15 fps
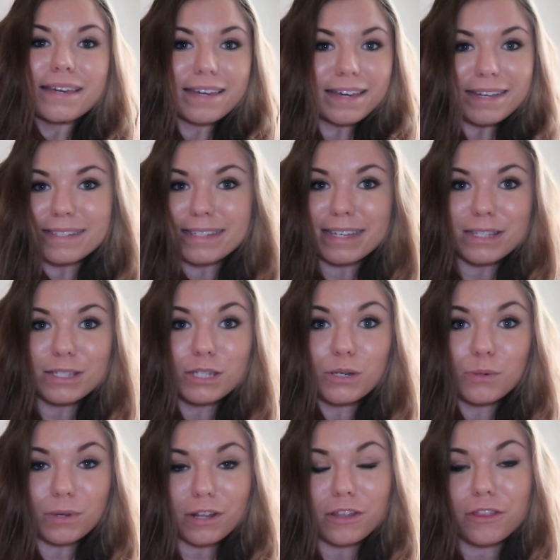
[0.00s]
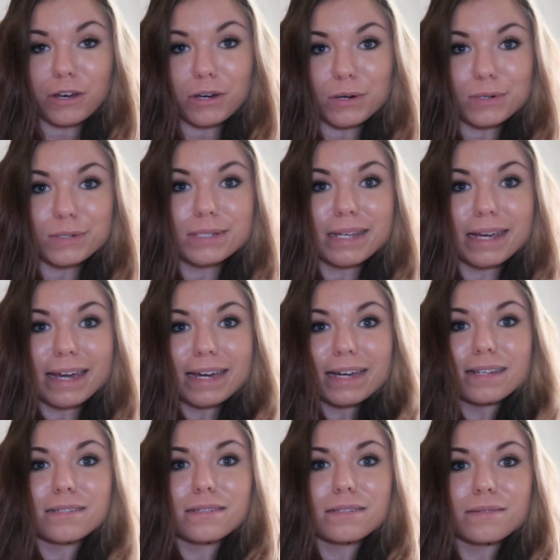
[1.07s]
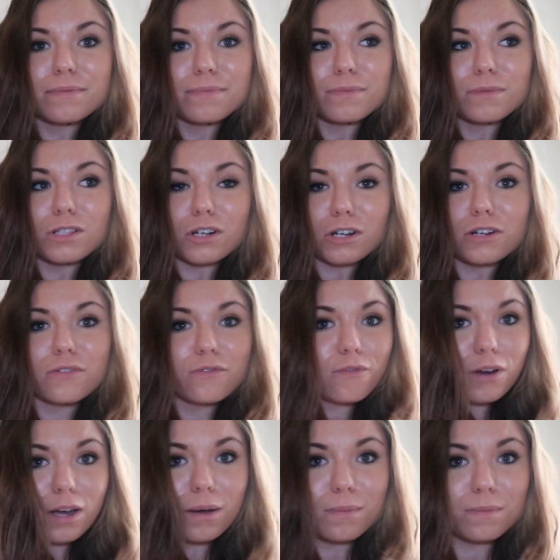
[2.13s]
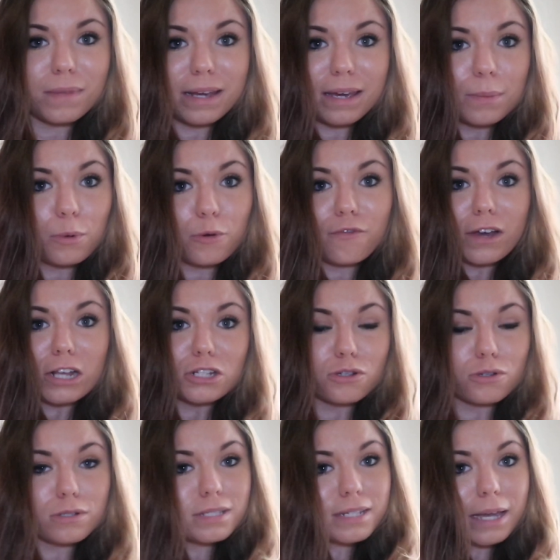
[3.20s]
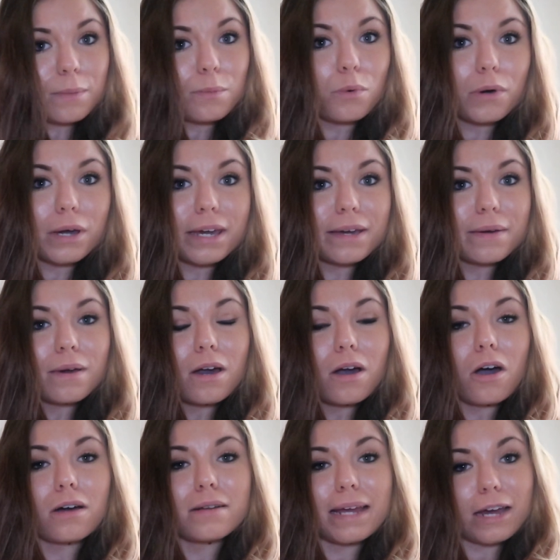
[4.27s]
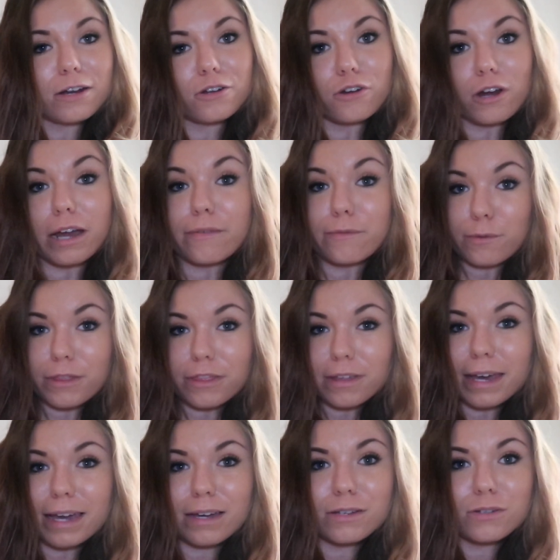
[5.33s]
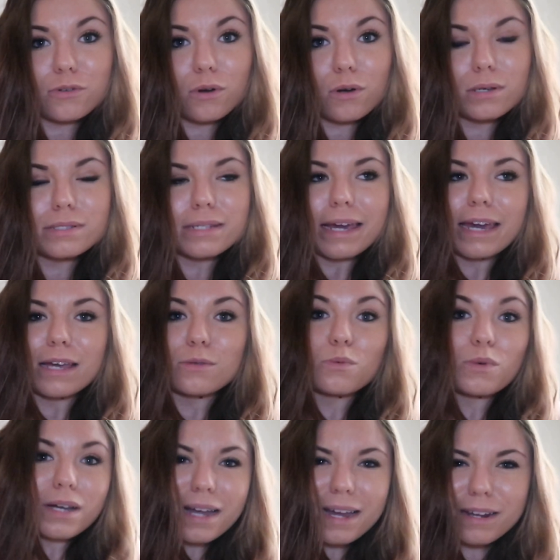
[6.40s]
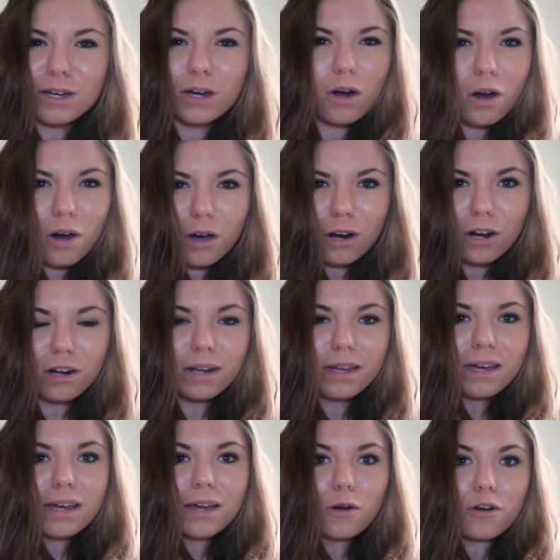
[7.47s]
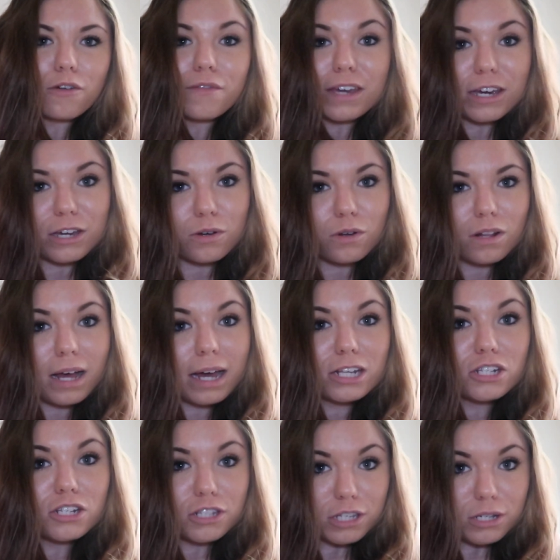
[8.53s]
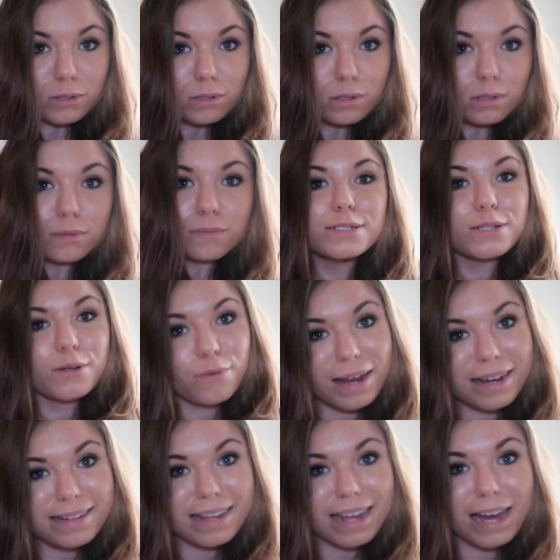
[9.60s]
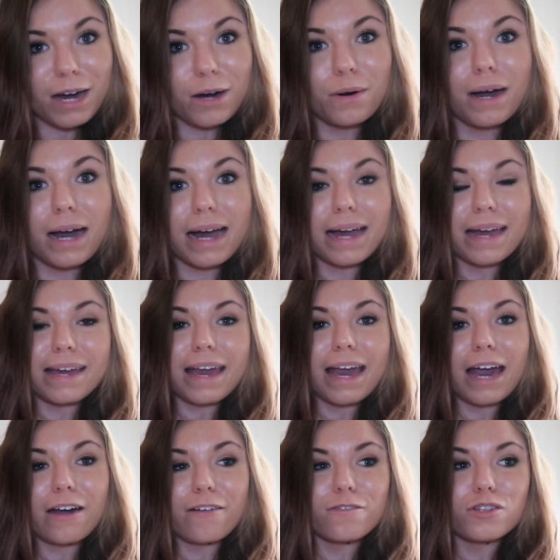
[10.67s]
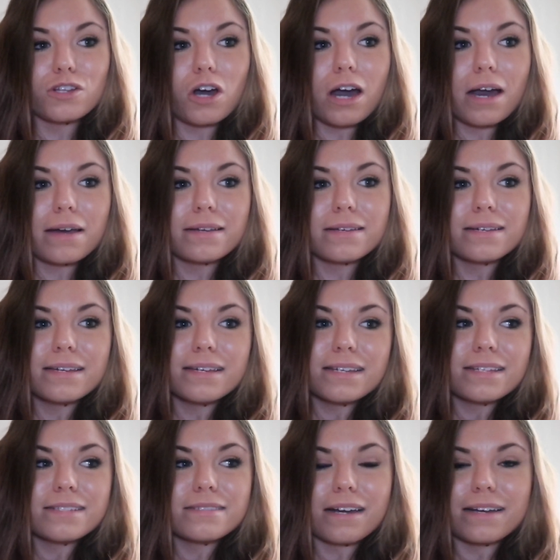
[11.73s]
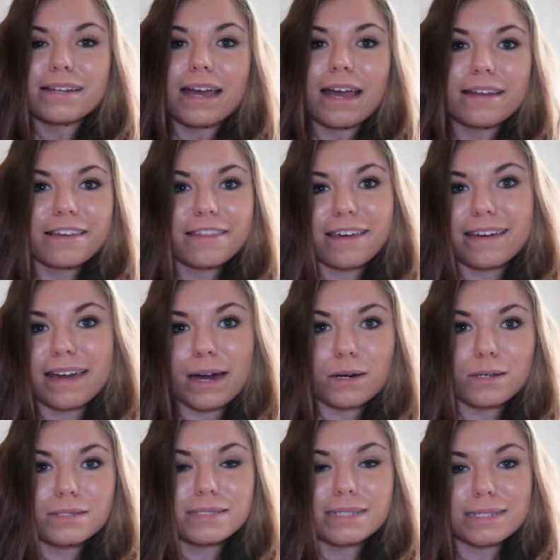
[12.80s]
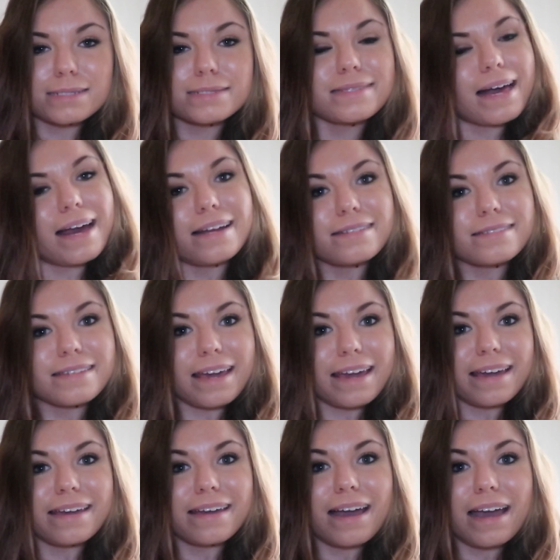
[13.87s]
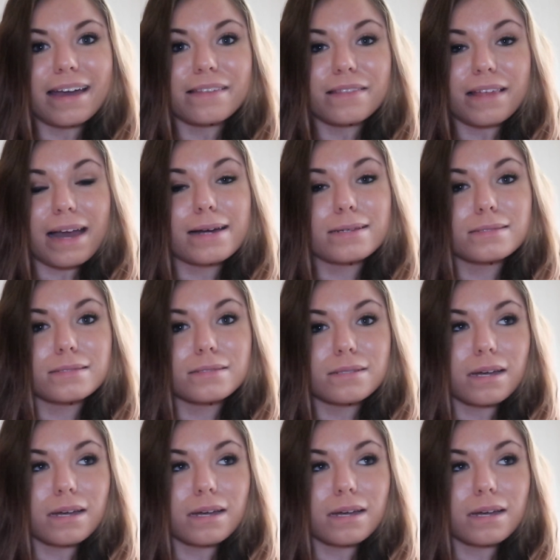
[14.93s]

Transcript: get into one of those and learn from like a professional standpoint on how to drive with hand controls and what kind of car or vehicle I should use. So right now I have not done anything else since that day I last